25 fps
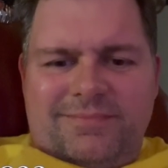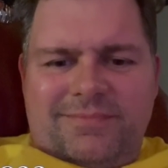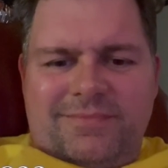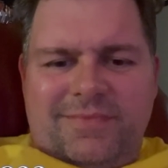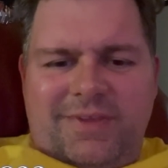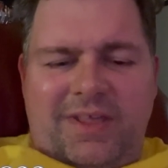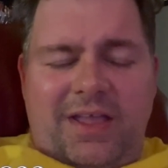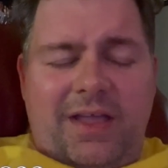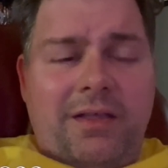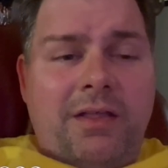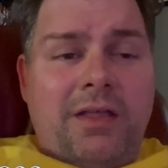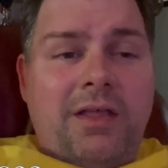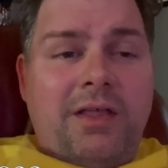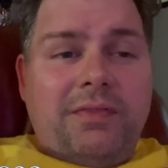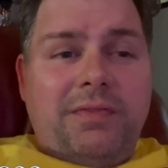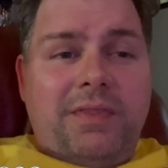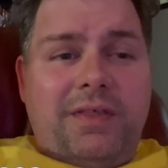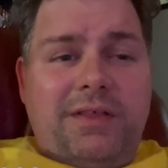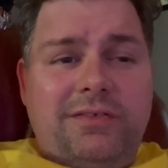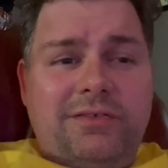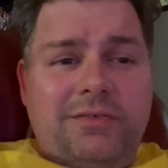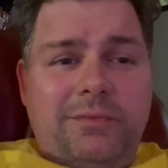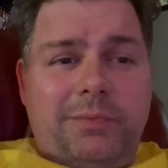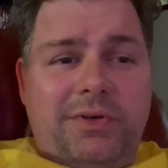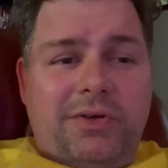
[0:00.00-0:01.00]
Yeah,
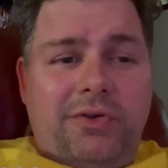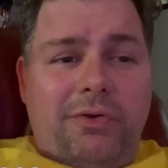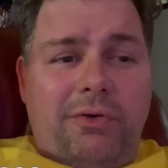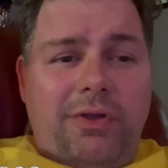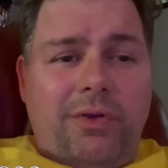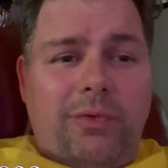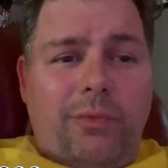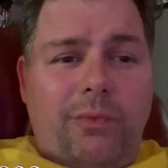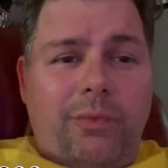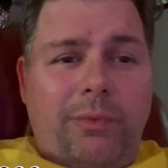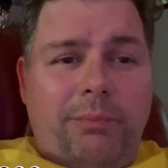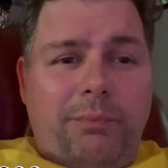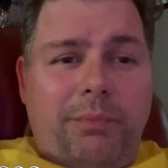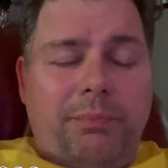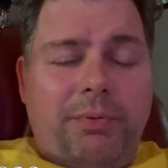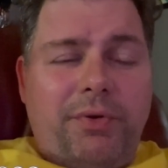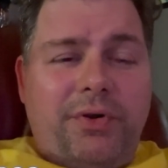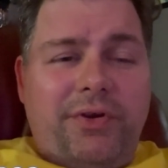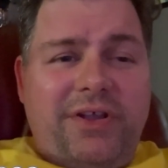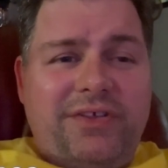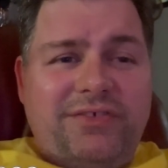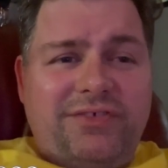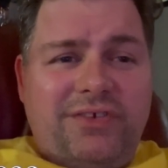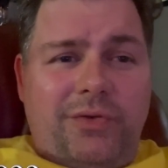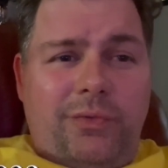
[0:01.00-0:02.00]
things have been
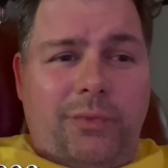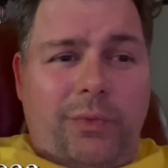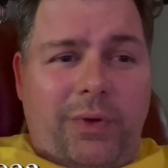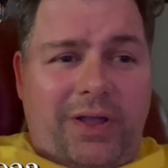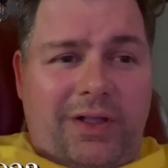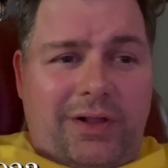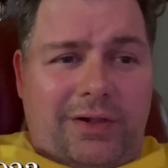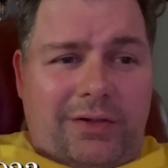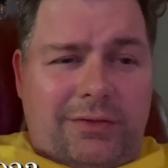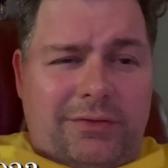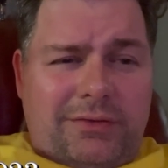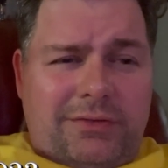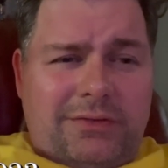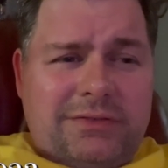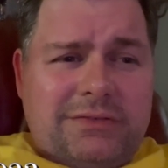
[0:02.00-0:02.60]
progressing well.